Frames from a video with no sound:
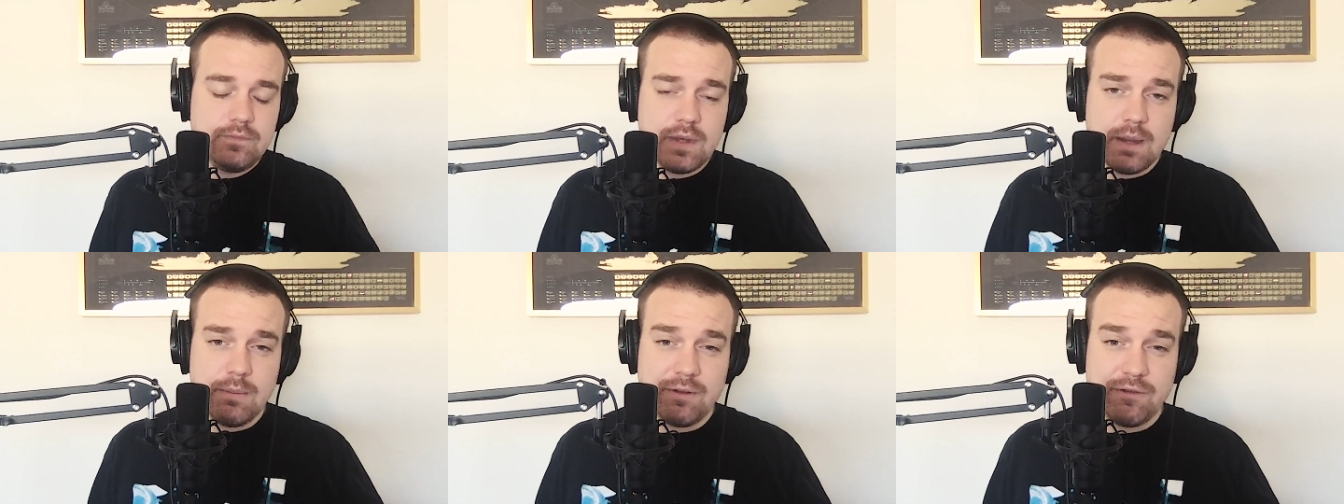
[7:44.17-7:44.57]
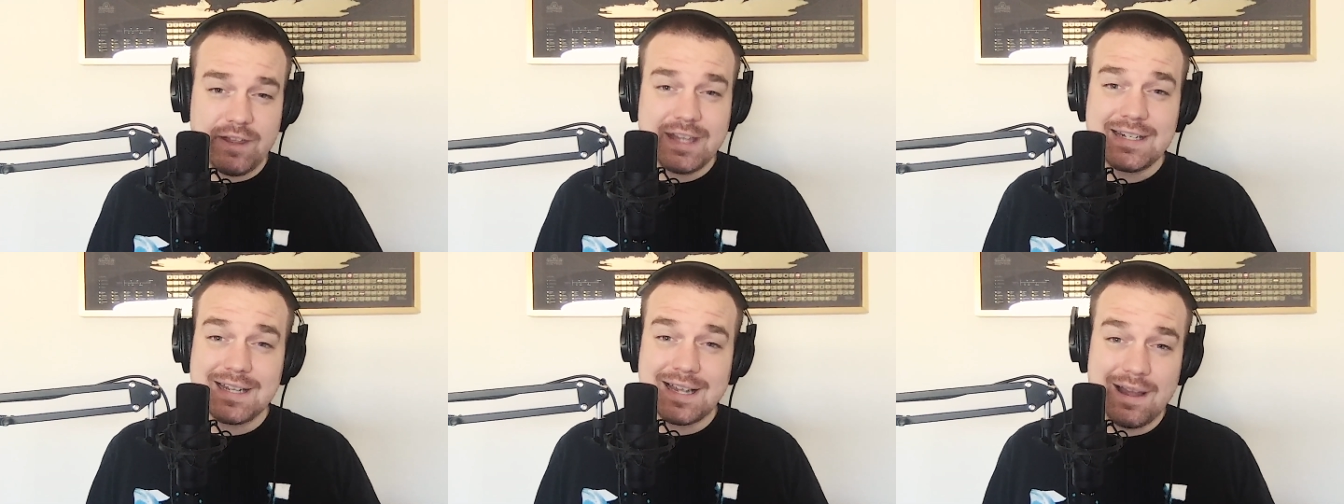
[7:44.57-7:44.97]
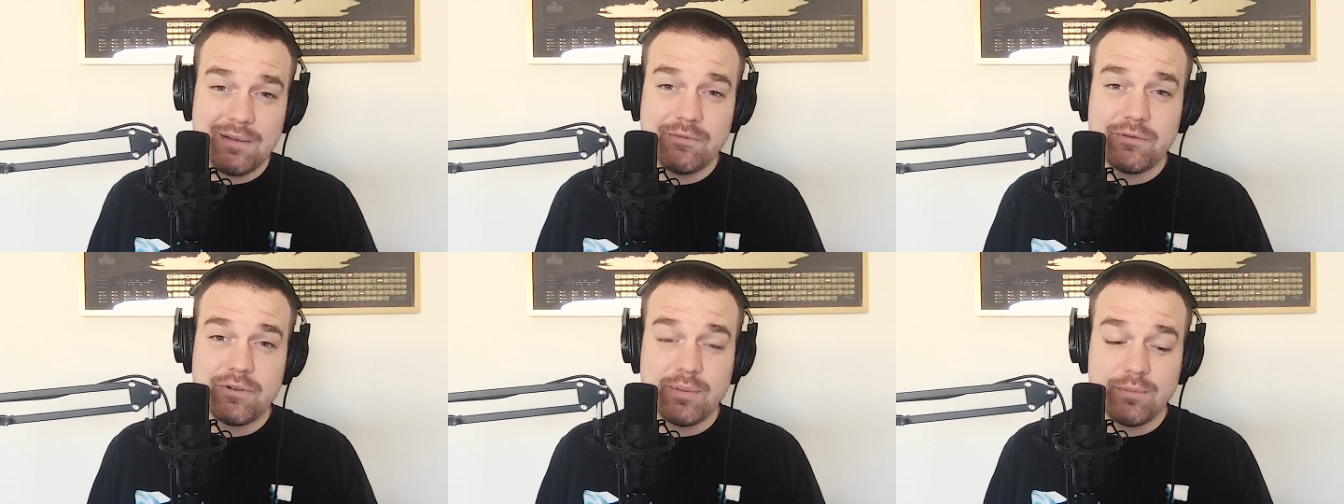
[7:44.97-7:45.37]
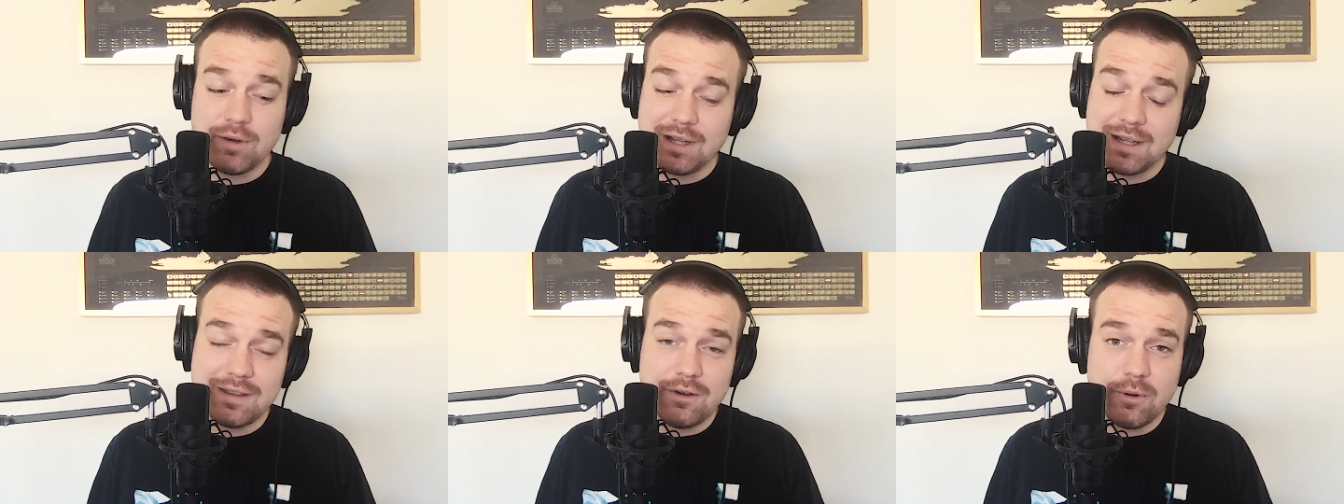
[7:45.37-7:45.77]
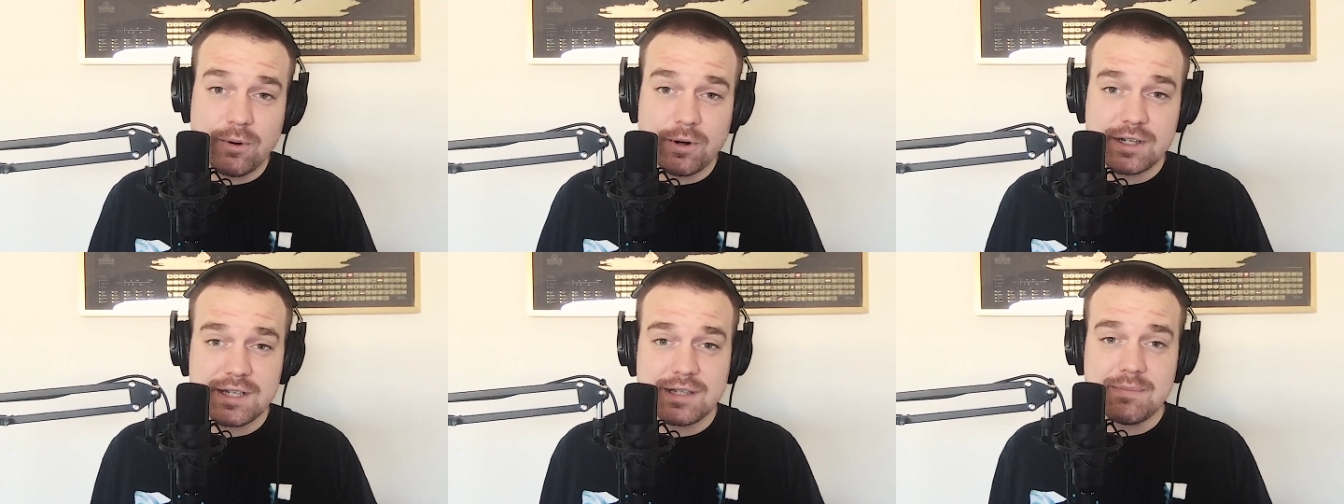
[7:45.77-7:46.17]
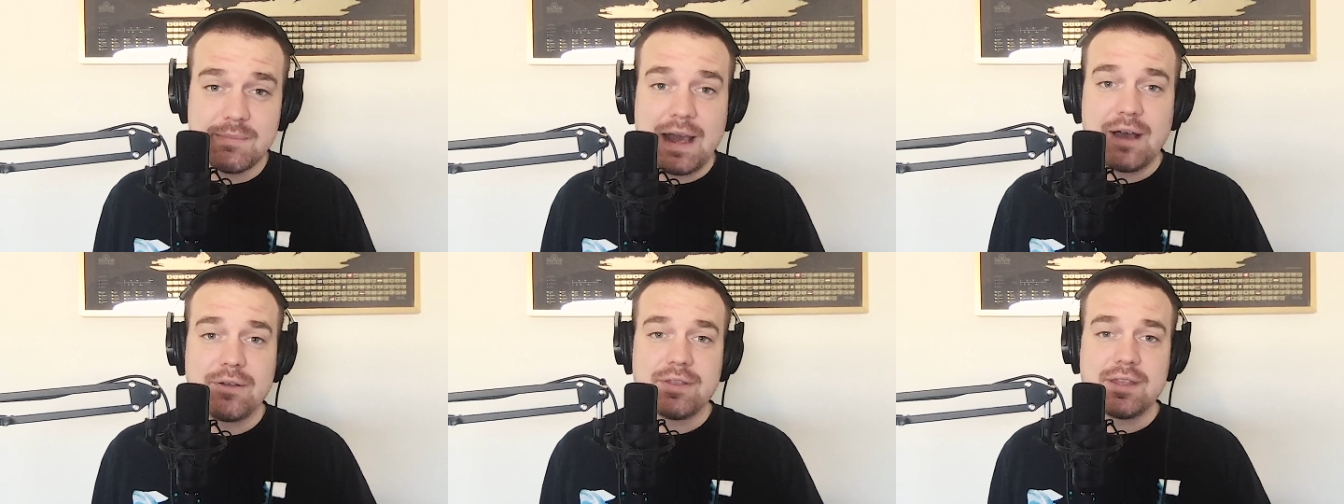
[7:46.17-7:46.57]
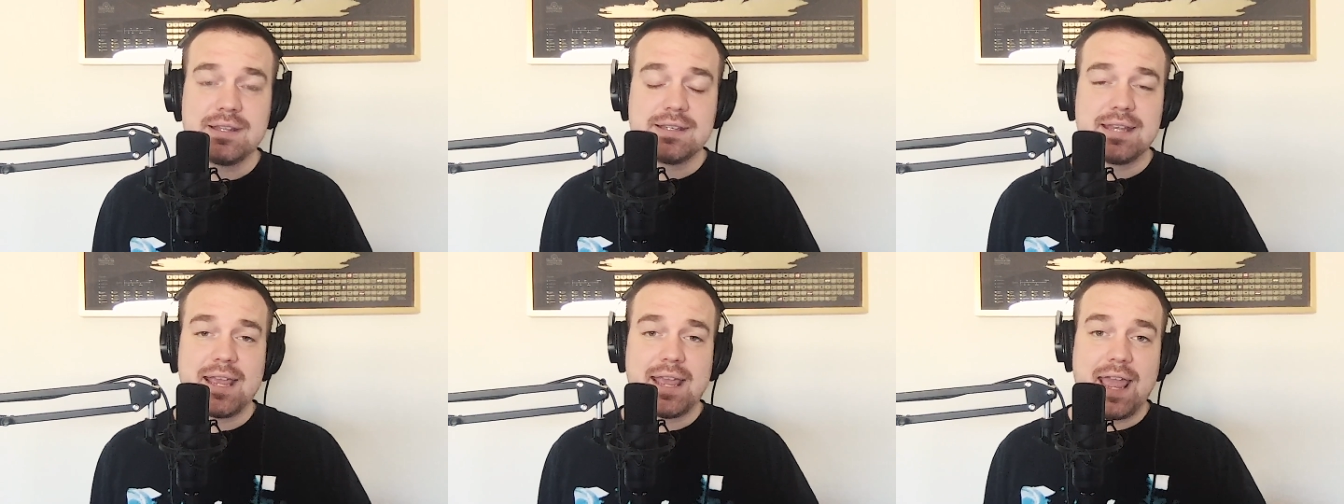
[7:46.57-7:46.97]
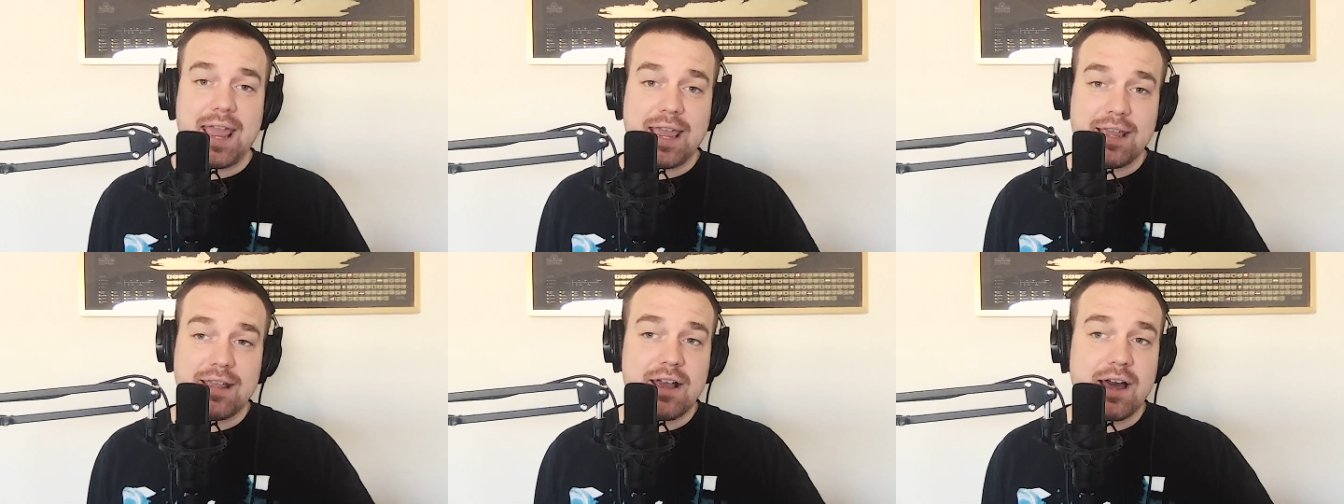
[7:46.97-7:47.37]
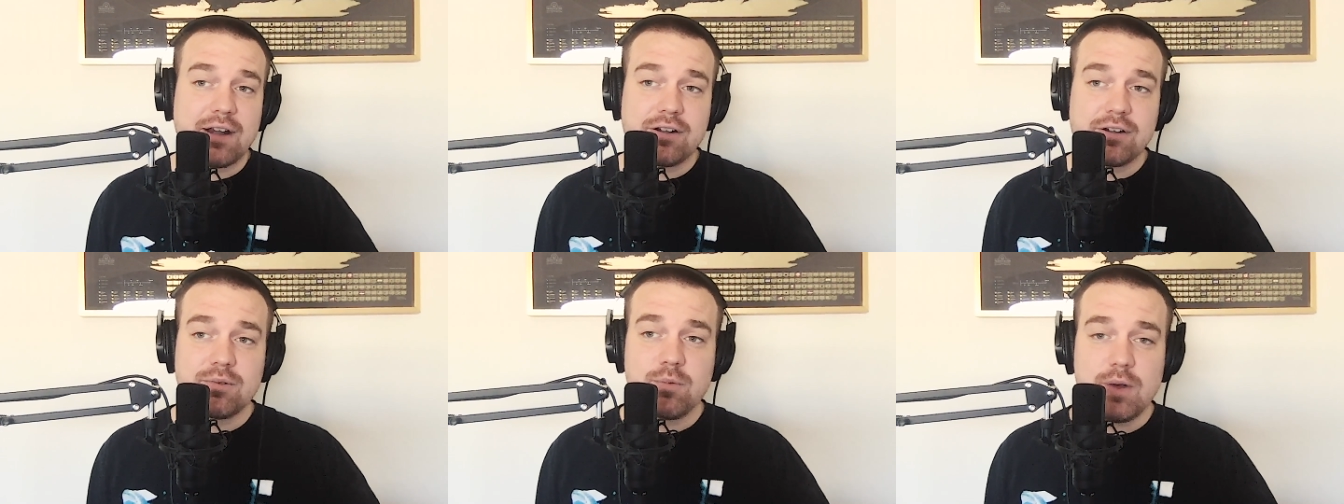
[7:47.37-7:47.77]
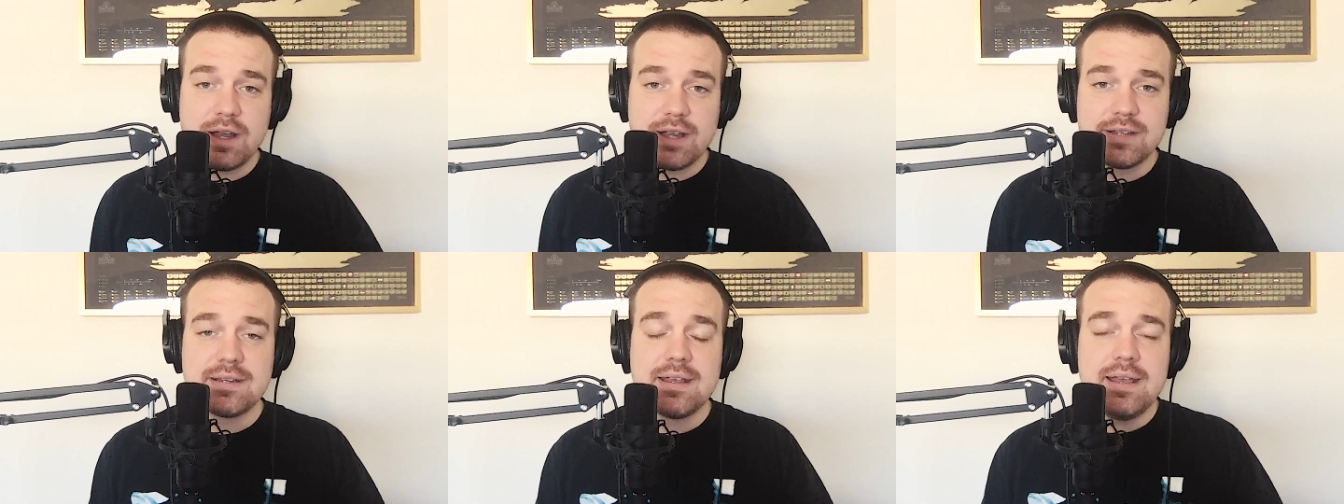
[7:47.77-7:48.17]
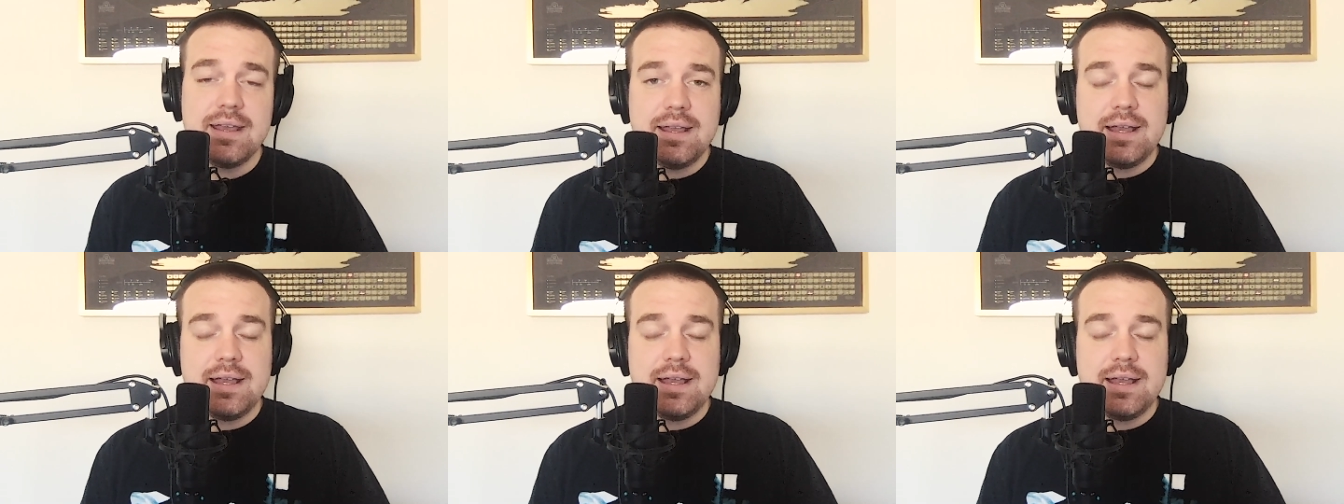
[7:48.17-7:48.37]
But for that to come from really the horse's mouth and say, hey, Goddard was,